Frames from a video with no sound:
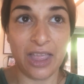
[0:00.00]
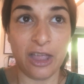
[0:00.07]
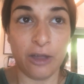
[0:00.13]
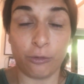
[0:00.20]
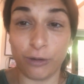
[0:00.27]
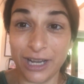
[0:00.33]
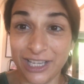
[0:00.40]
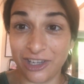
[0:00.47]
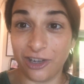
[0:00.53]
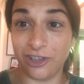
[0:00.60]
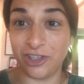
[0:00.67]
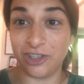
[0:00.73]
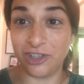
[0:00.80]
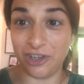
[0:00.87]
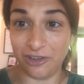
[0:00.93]
research
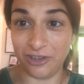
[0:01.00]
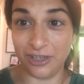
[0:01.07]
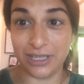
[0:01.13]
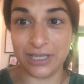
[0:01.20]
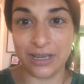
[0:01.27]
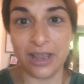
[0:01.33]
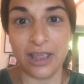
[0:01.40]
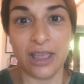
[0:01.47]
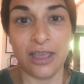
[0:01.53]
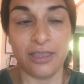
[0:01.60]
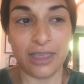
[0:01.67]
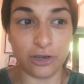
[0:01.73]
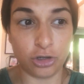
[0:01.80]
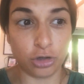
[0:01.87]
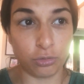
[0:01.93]
students
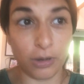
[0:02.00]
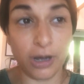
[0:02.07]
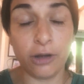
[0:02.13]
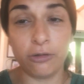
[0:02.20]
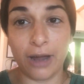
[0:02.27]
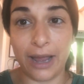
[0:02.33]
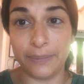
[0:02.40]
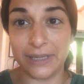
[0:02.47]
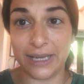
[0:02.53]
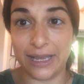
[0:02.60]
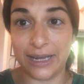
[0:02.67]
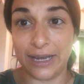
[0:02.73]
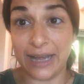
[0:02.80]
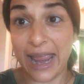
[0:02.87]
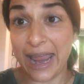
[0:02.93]
that shrink wrapped
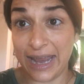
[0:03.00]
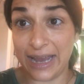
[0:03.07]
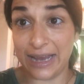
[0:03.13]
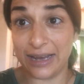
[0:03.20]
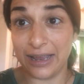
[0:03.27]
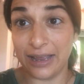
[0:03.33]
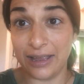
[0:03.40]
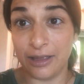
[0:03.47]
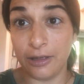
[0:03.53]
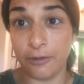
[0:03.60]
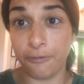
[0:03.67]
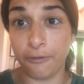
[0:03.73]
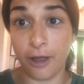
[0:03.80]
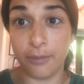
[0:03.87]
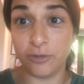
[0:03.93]
in an egg
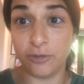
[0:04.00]
from